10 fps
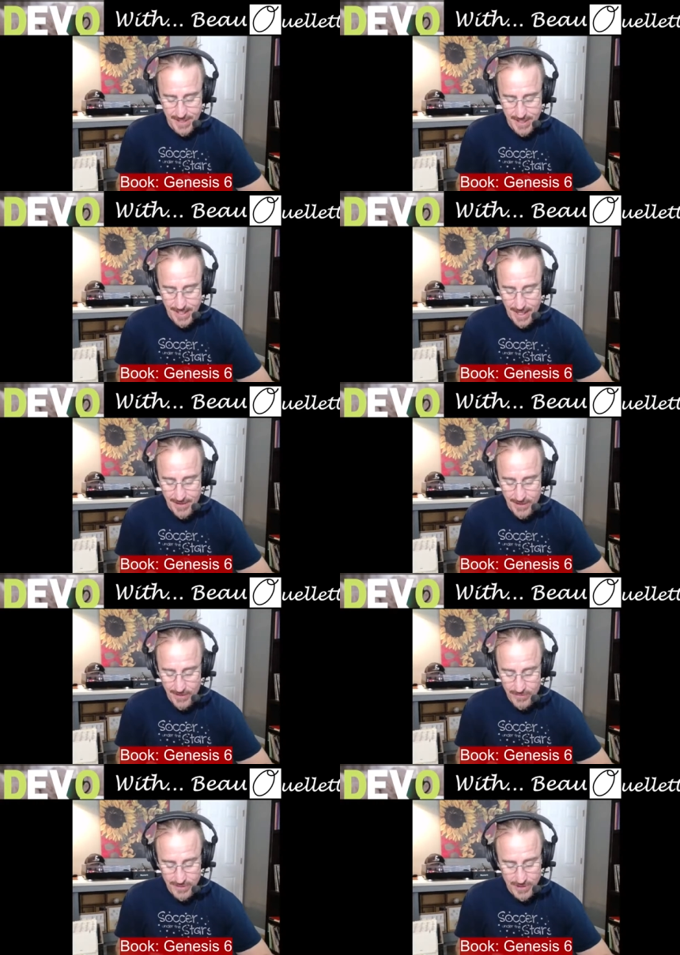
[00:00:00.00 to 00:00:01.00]
and the
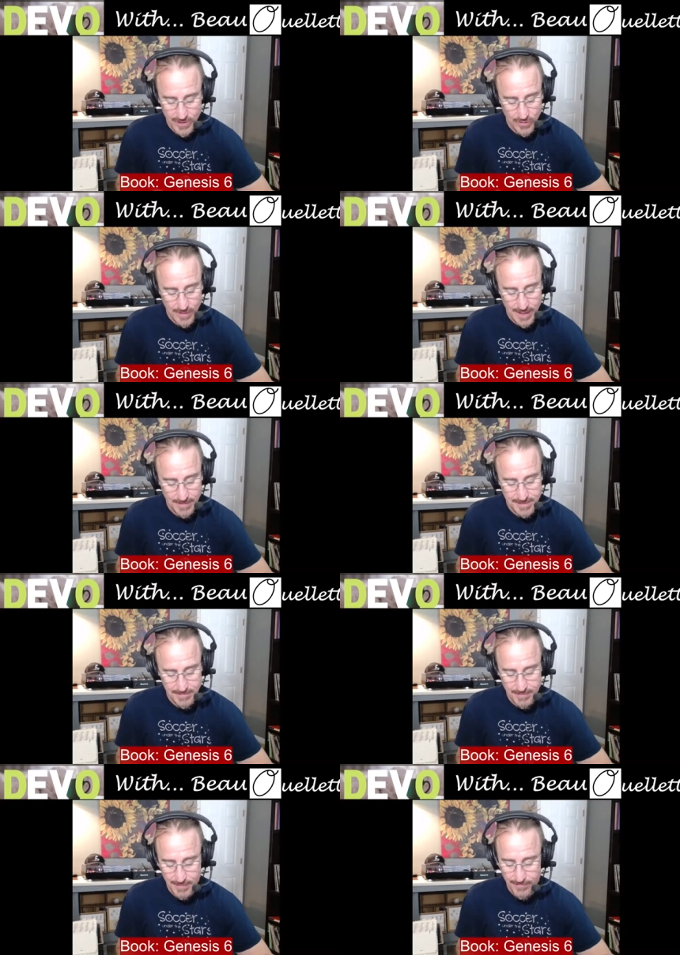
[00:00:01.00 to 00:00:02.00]
earth was corrupt
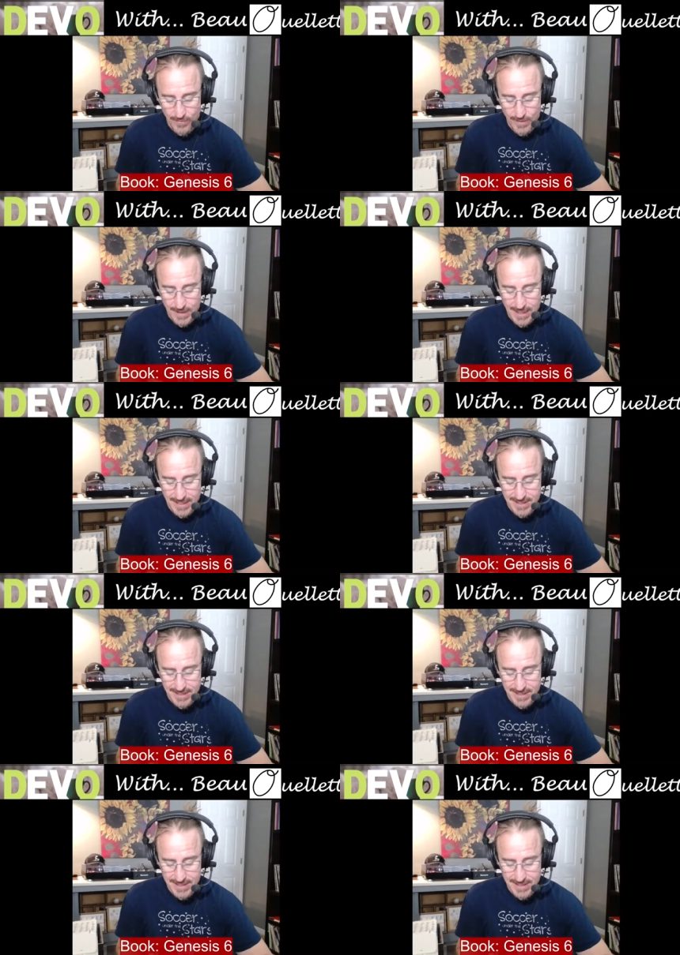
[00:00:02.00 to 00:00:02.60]
before God.